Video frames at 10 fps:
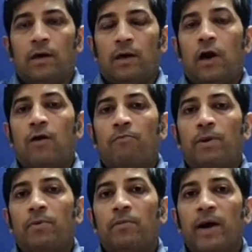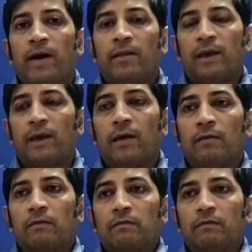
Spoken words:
a lot of people might think